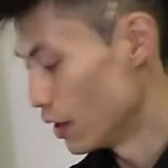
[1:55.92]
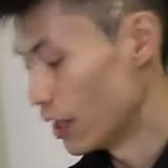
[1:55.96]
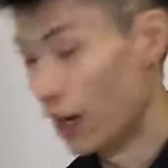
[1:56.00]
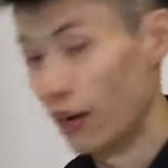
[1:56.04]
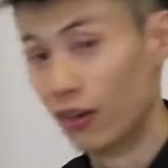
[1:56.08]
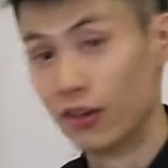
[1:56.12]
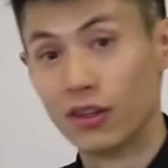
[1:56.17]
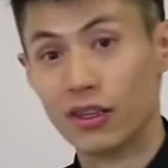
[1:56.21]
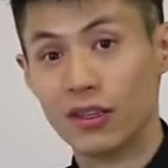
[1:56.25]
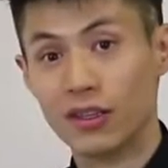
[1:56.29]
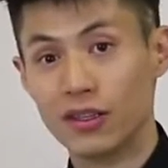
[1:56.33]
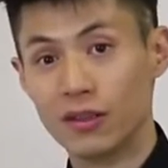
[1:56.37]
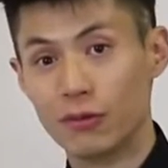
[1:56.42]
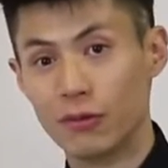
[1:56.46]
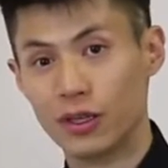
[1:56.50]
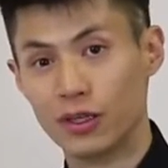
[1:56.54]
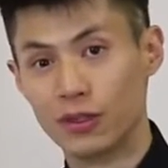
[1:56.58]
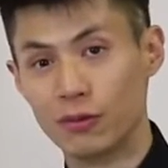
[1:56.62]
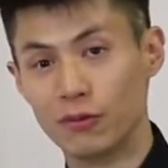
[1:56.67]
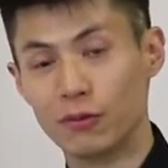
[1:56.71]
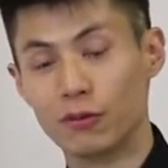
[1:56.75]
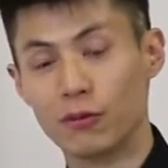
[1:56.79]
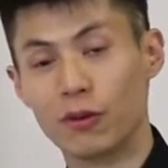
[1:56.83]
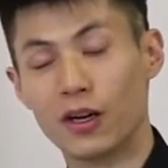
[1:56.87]
Now,
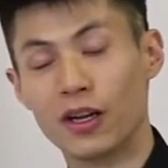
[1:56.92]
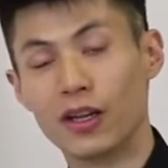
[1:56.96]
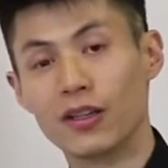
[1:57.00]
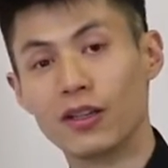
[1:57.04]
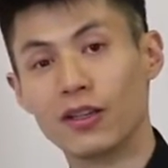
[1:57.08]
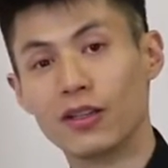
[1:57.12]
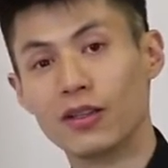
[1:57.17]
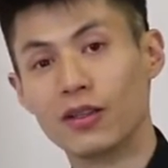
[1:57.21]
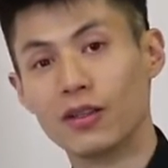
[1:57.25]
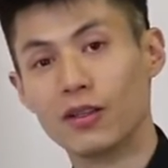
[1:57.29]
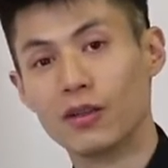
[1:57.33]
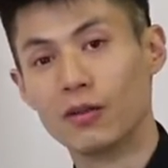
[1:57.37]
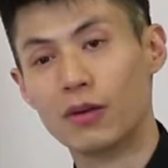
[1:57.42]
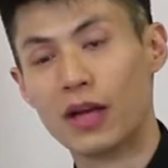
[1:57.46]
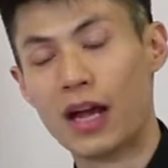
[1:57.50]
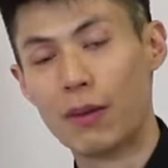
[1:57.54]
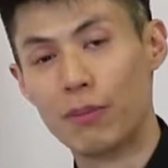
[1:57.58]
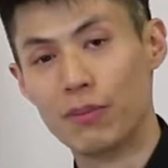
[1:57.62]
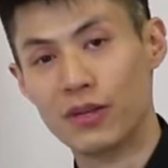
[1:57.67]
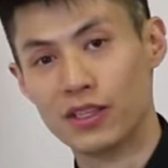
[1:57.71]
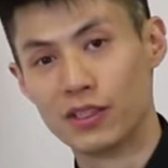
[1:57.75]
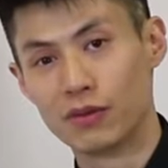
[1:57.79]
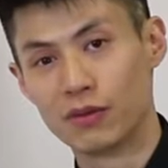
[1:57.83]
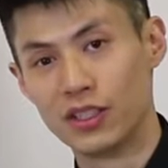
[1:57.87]
what
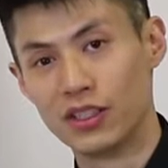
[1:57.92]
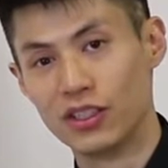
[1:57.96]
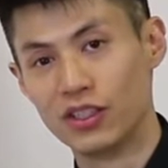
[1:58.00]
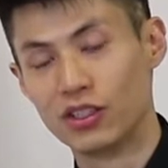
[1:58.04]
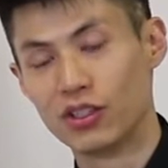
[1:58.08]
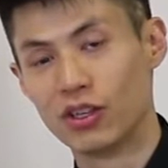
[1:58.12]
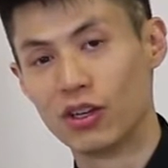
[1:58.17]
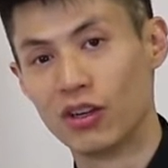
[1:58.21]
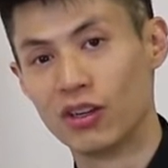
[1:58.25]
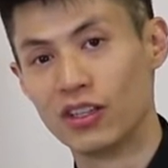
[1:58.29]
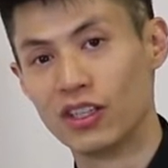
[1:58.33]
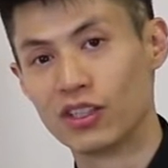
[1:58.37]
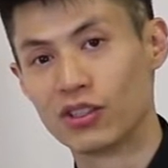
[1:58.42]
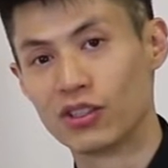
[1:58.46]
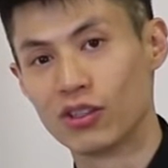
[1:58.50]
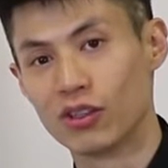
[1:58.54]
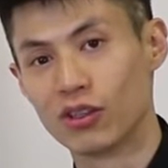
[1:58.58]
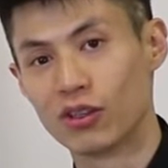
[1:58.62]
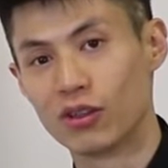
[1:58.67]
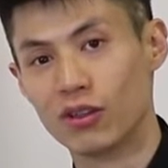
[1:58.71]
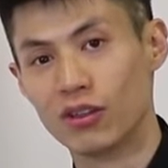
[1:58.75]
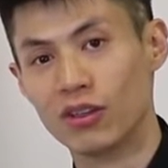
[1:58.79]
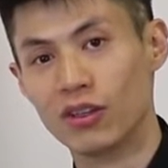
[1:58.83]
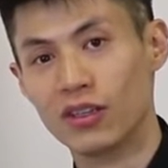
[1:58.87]
happens when you turn a
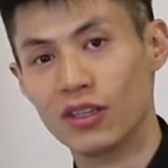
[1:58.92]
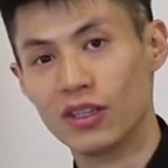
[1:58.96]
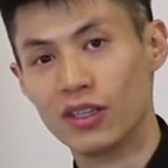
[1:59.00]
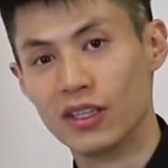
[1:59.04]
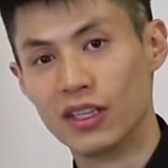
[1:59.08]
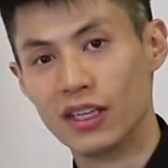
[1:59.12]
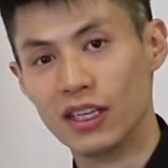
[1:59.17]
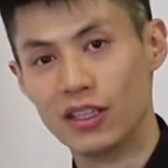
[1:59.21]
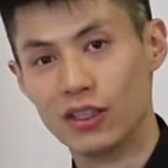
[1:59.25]
circle